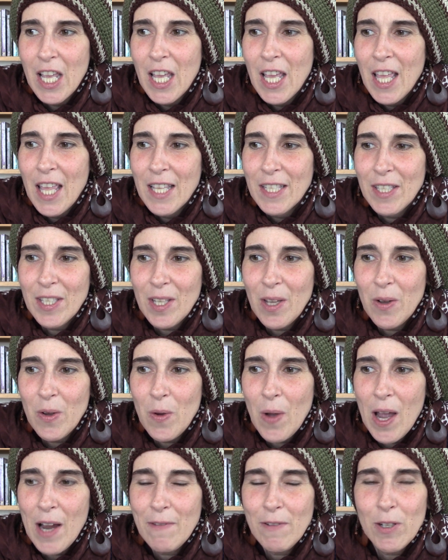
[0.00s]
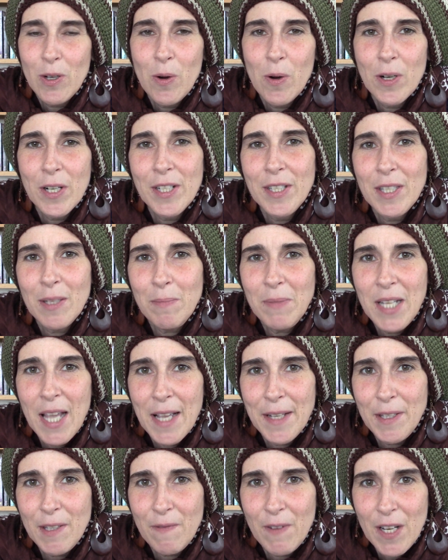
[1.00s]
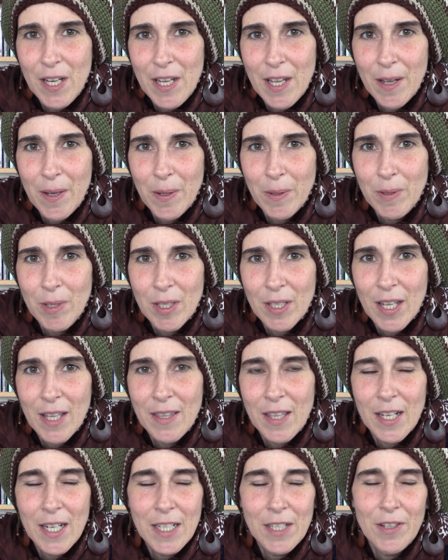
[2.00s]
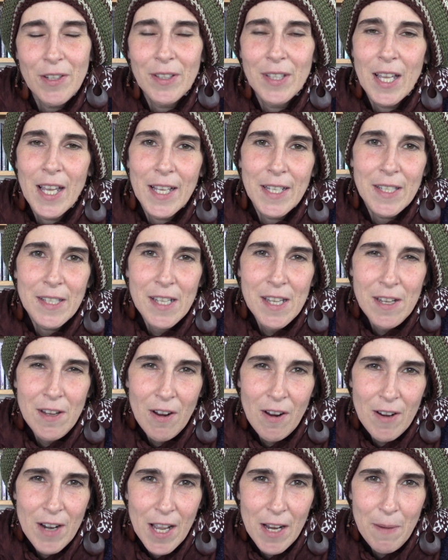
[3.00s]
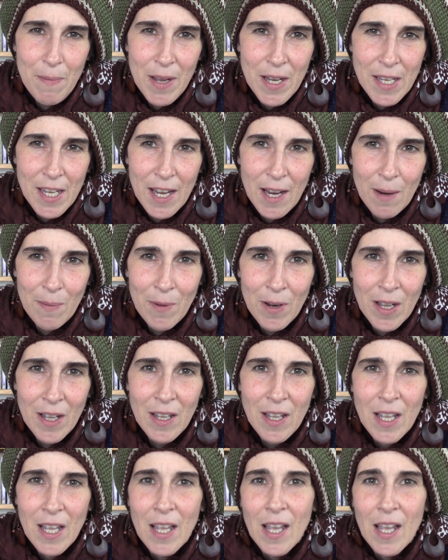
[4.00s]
So I recorded some test videos, and then I took the SD card out of my camera,